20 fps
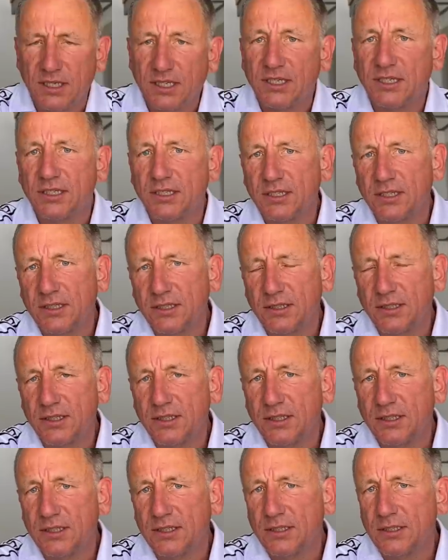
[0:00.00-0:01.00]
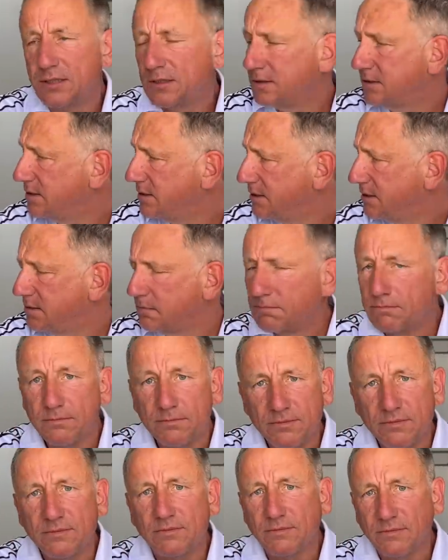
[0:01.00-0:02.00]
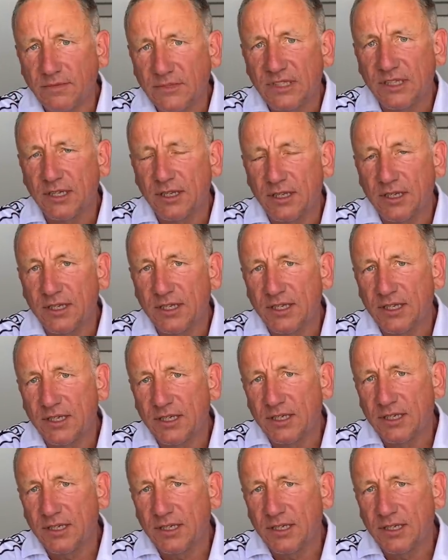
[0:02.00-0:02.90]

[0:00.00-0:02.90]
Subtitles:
No words are spoken by the person on screen.